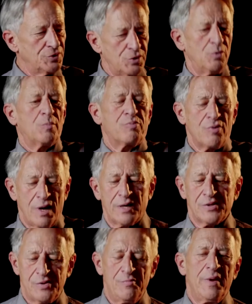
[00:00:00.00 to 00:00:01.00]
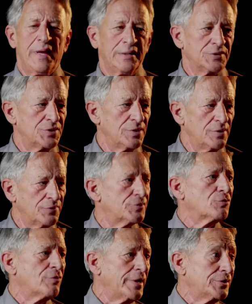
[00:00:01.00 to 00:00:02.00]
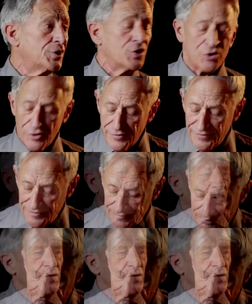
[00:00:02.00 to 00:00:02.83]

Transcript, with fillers: to approximate the red curve.